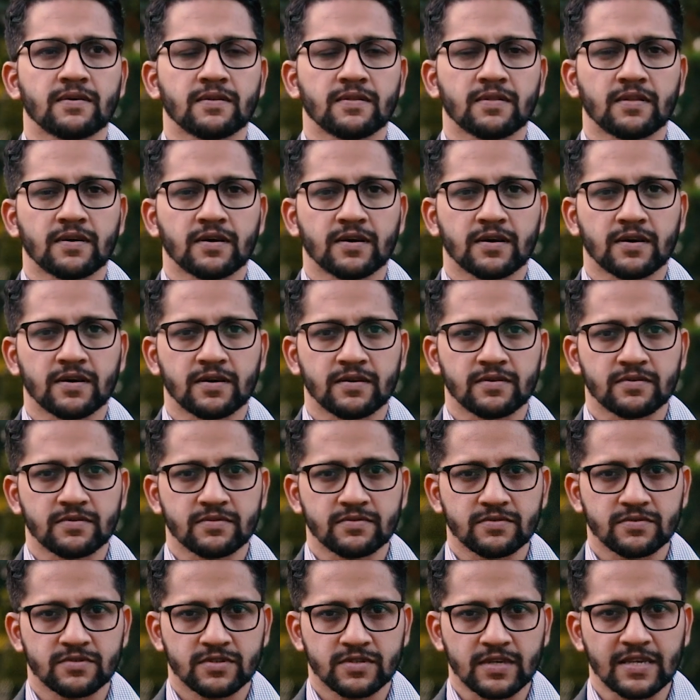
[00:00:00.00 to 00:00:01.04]
the
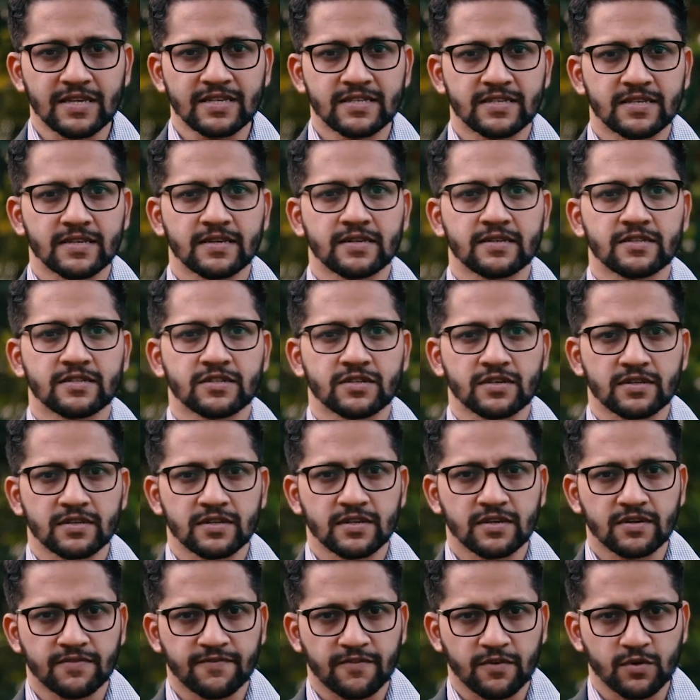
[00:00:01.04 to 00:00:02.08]
celestial
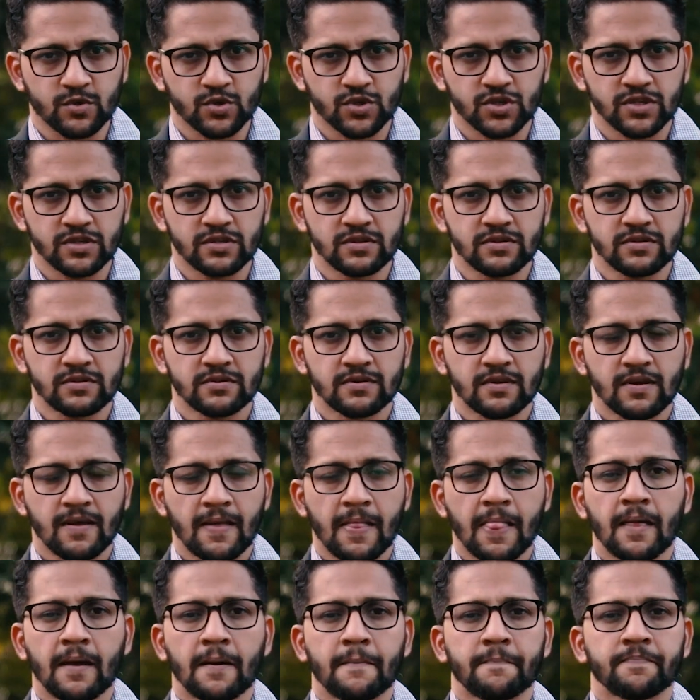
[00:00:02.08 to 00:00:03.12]
churning of ocean?
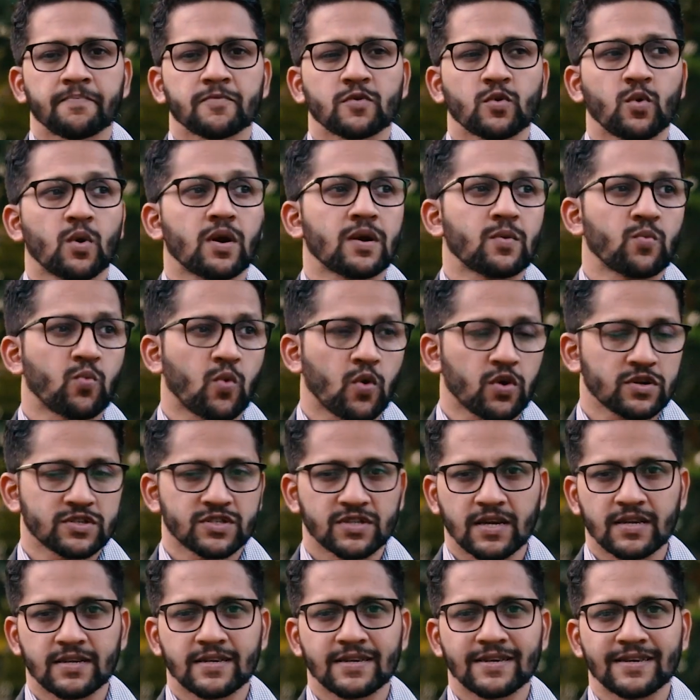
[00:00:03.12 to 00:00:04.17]
Go and watch
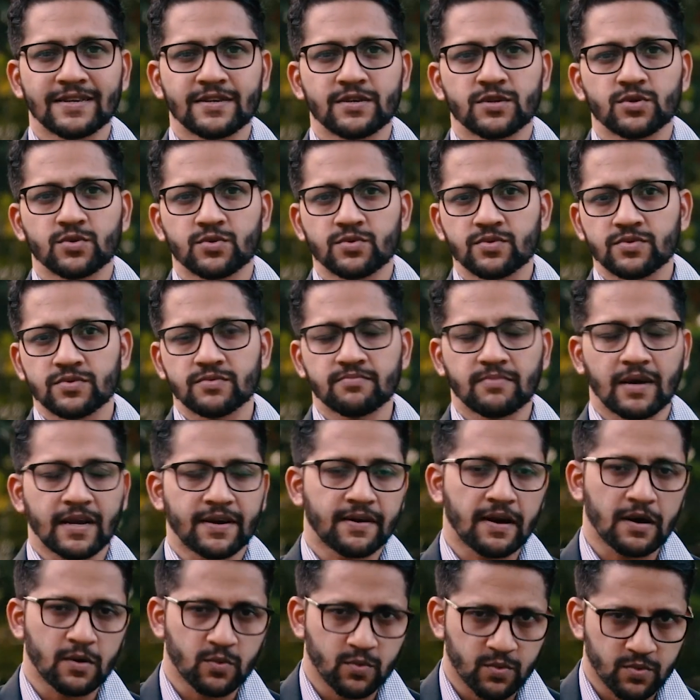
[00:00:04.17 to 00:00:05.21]
that into my
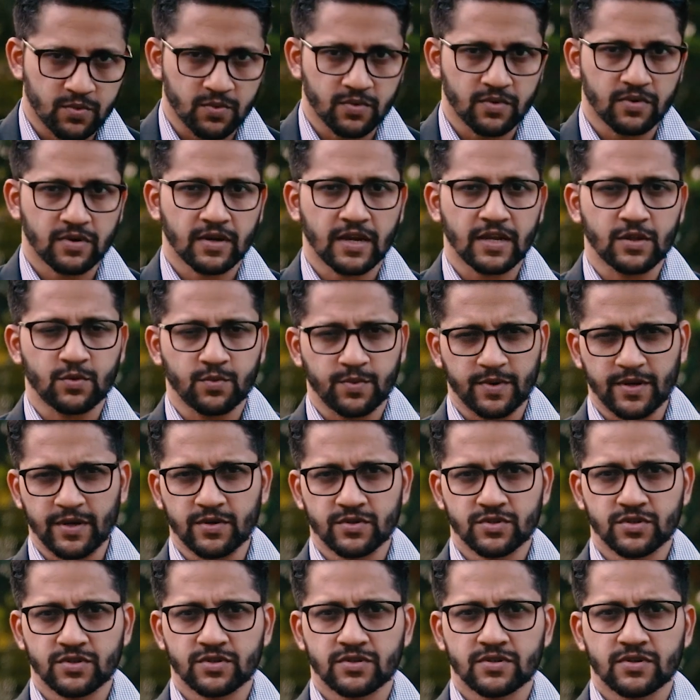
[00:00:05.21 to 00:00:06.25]
Rahu Ketu
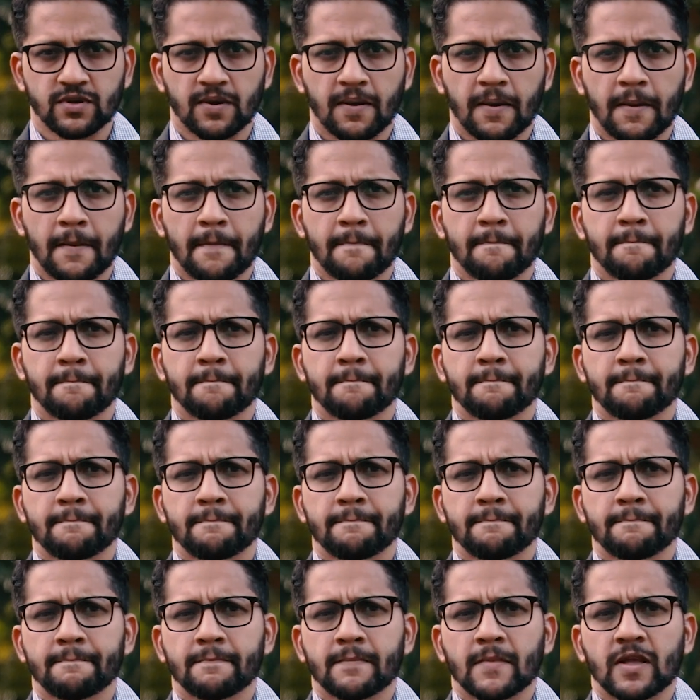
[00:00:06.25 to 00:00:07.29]
videos.
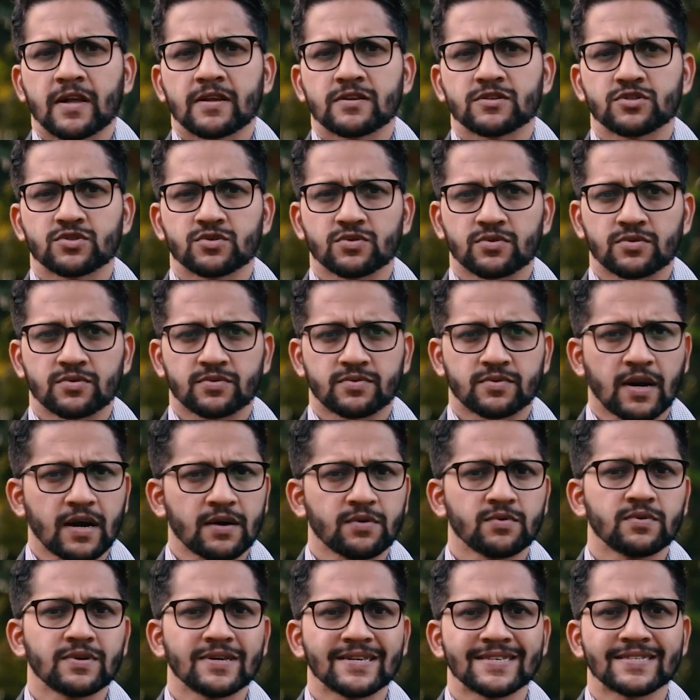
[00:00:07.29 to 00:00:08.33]
So
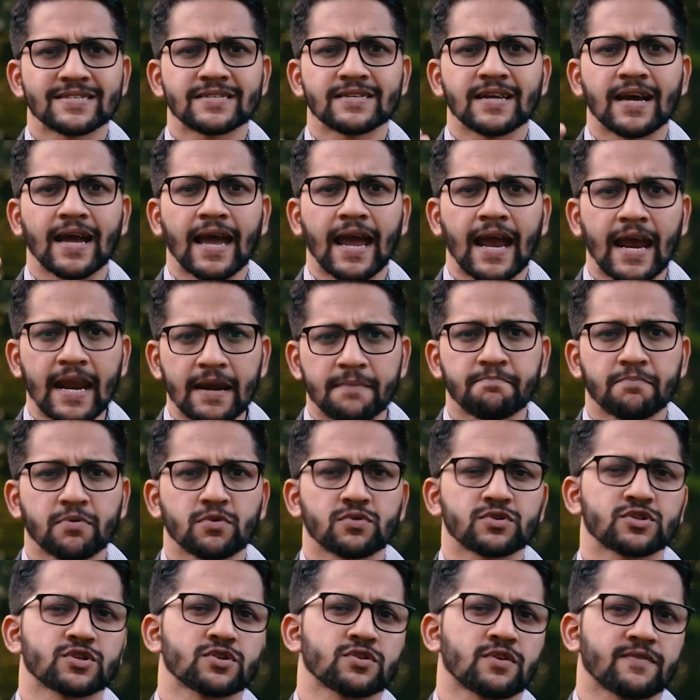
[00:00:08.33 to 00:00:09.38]
Rahu is the head
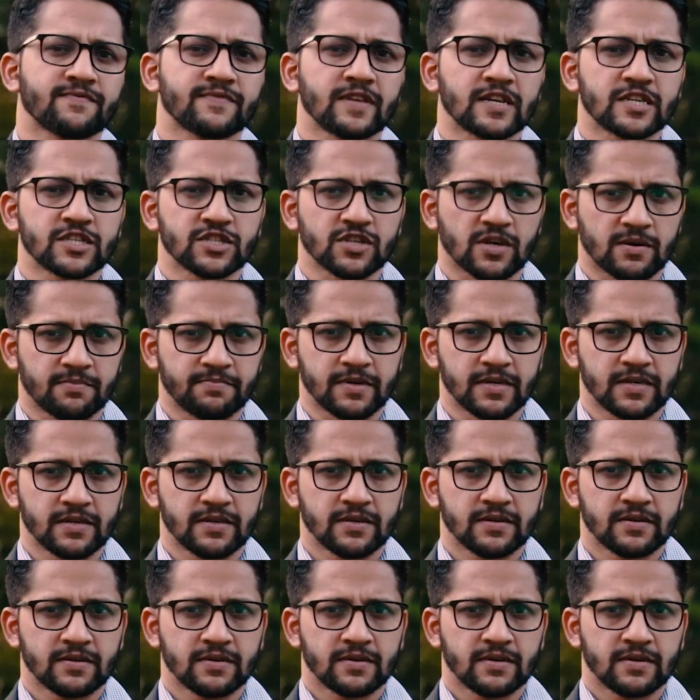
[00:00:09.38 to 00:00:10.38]
portion of that serpent.